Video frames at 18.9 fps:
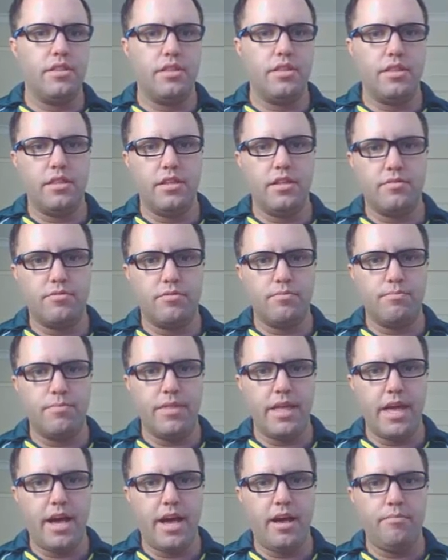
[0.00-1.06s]
this will
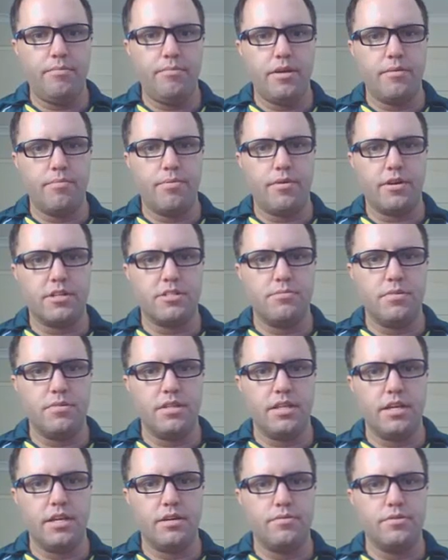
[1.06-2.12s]
now be
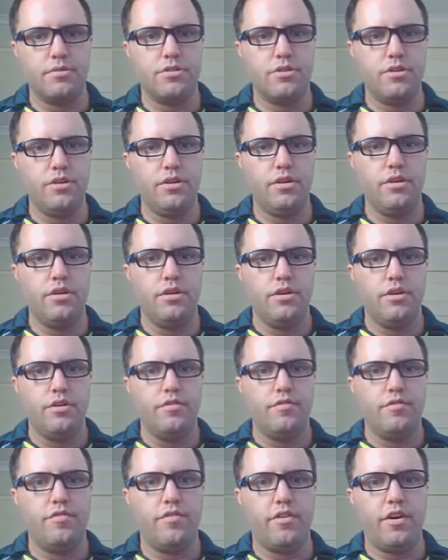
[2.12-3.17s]
approximately equal to
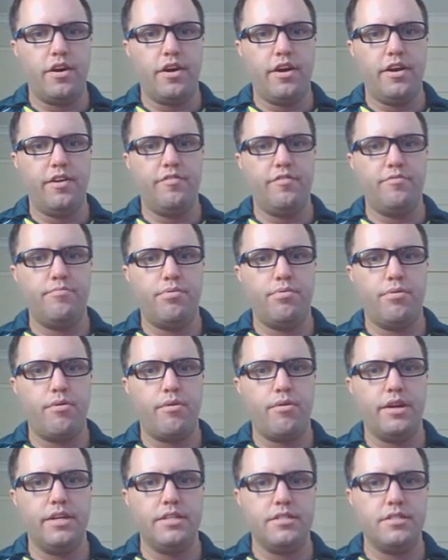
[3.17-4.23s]
five
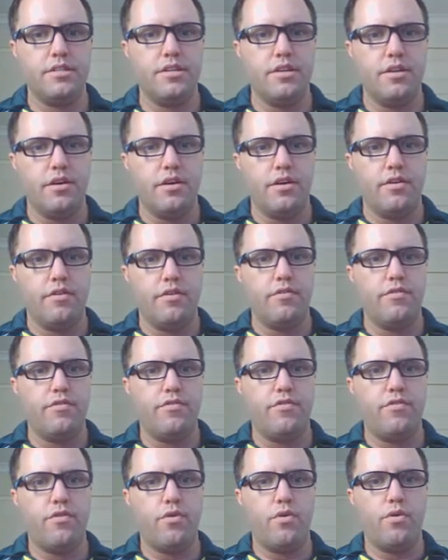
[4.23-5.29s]
point
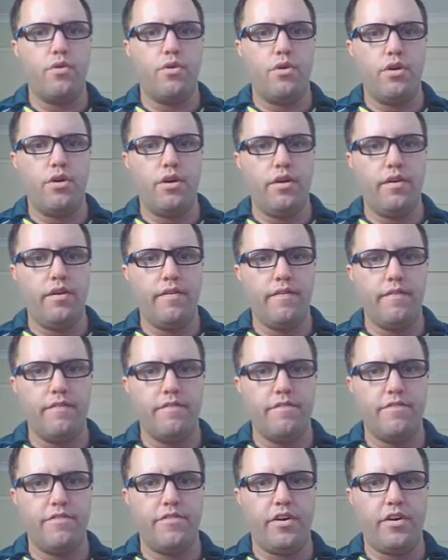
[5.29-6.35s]
four
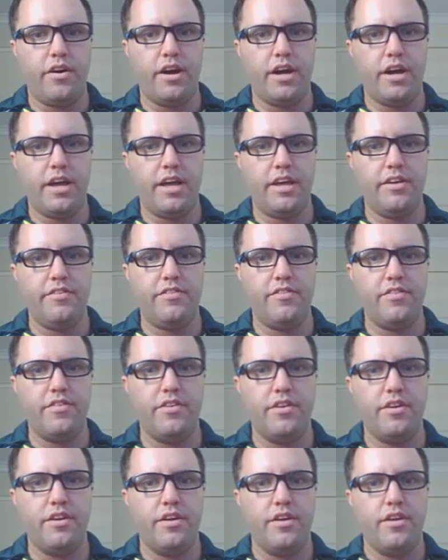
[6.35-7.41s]
five,
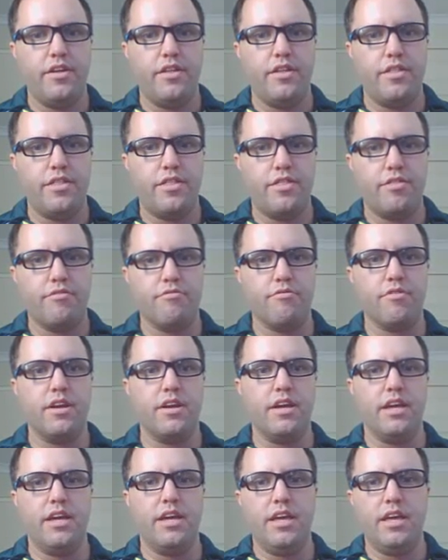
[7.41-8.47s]

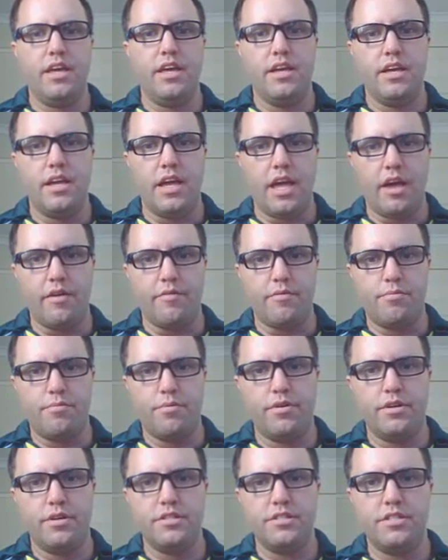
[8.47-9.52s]
three, and we'll
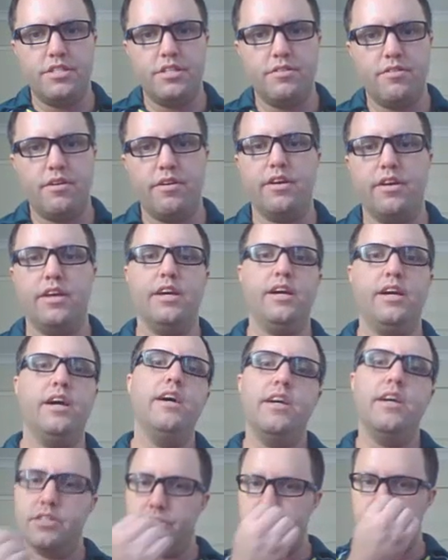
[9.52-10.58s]
put a zero here
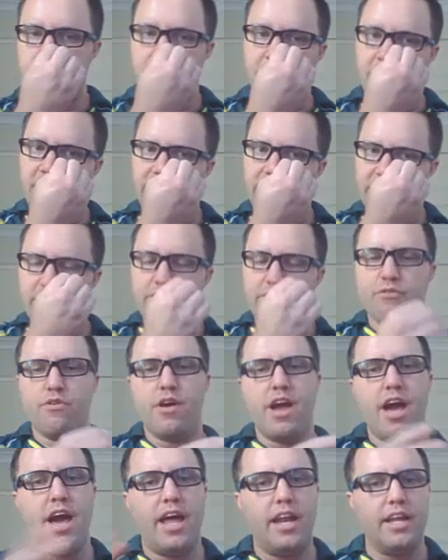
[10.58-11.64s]
to show that we're
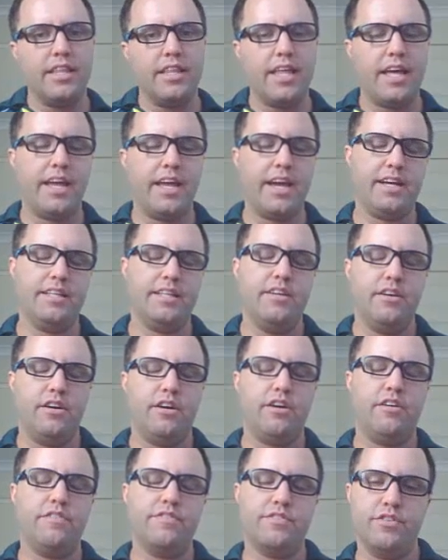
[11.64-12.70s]
rounding that out
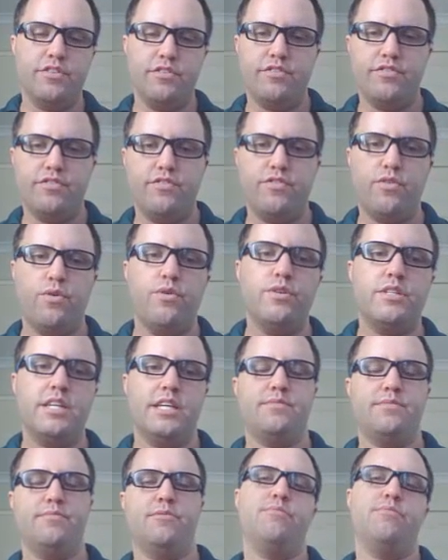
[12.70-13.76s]
off to four
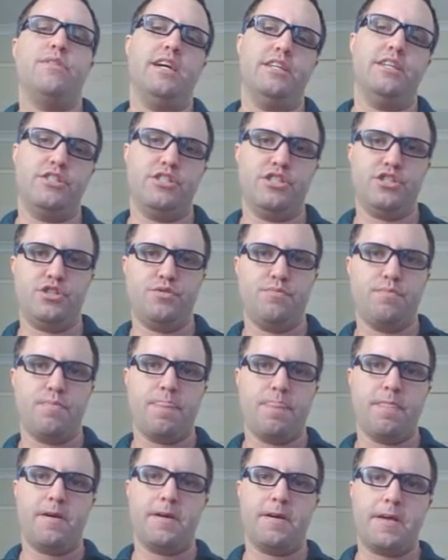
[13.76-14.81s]
decimal places.
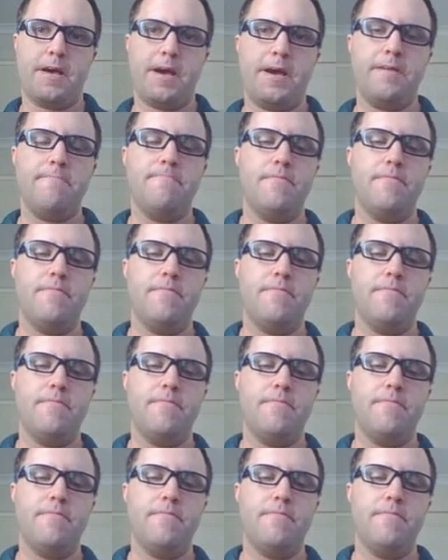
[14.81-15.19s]
Okay,